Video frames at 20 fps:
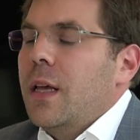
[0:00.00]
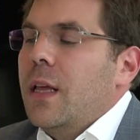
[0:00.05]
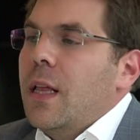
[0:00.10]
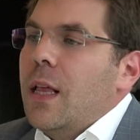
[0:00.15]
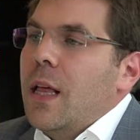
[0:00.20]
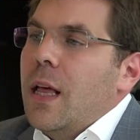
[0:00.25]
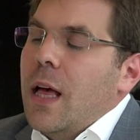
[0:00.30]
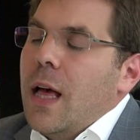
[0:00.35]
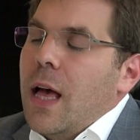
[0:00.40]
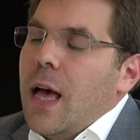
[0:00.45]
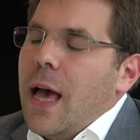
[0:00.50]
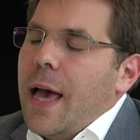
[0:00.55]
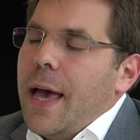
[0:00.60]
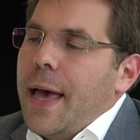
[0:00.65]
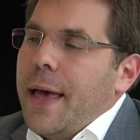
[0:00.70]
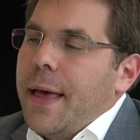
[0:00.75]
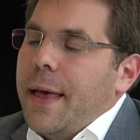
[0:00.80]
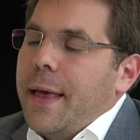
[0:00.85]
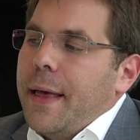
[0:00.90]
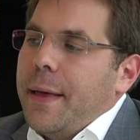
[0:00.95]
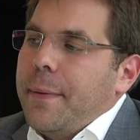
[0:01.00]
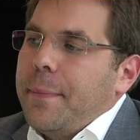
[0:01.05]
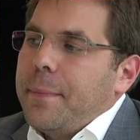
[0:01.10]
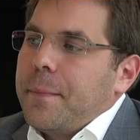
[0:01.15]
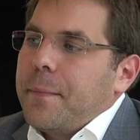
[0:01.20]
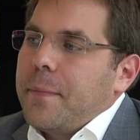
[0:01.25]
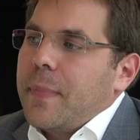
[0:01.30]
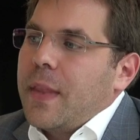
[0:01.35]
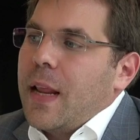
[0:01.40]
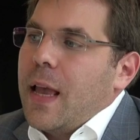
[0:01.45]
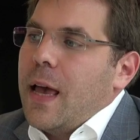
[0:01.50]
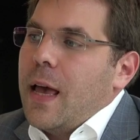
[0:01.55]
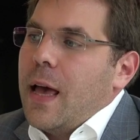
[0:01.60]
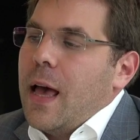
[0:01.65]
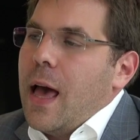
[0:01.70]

No one is speaking in this clip.